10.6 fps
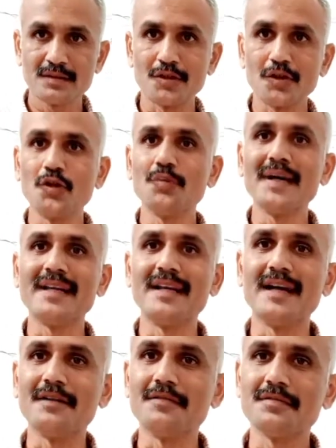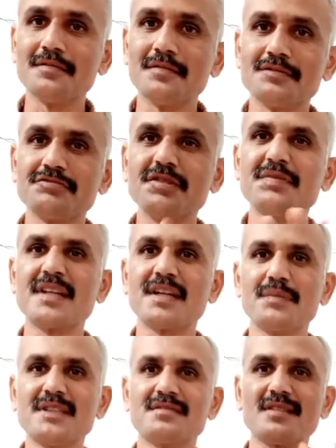oh my love. Swifter
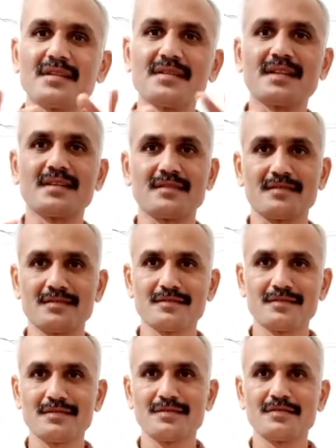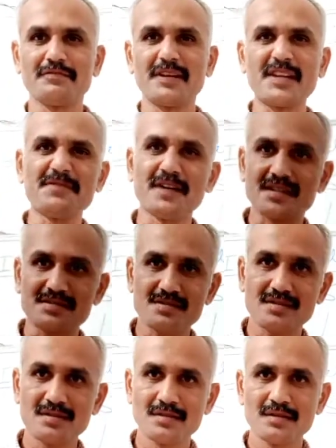means nothing. Very fast,
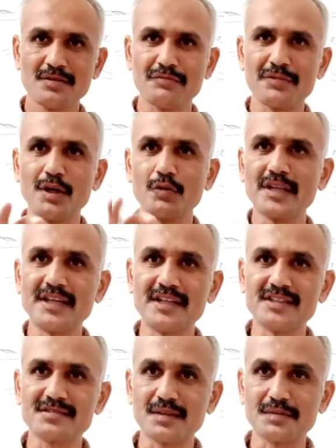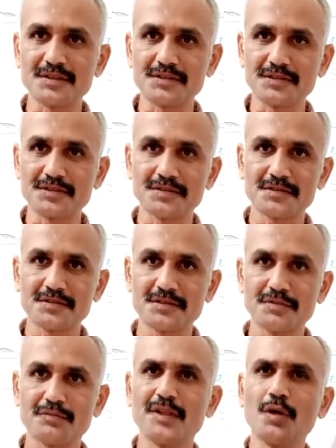without any disturbance,
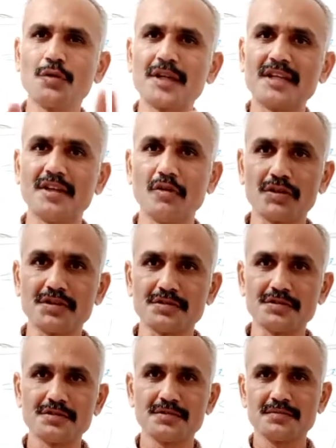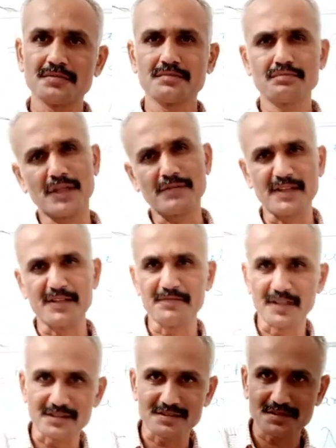without any noise, but very
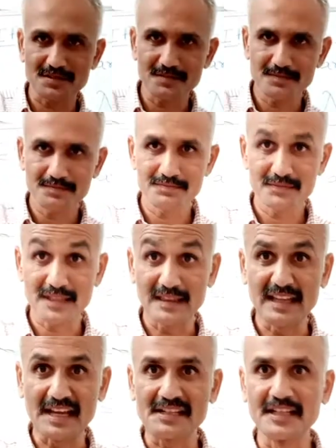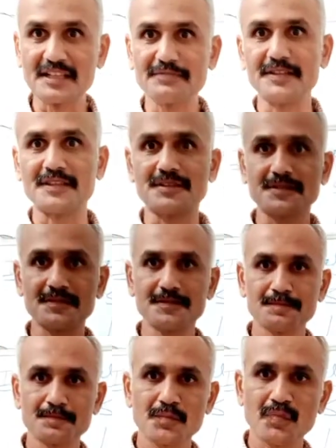fast. Lightning fits.
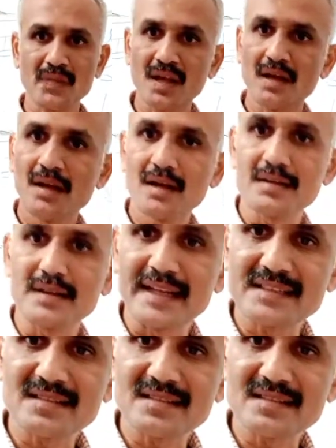The next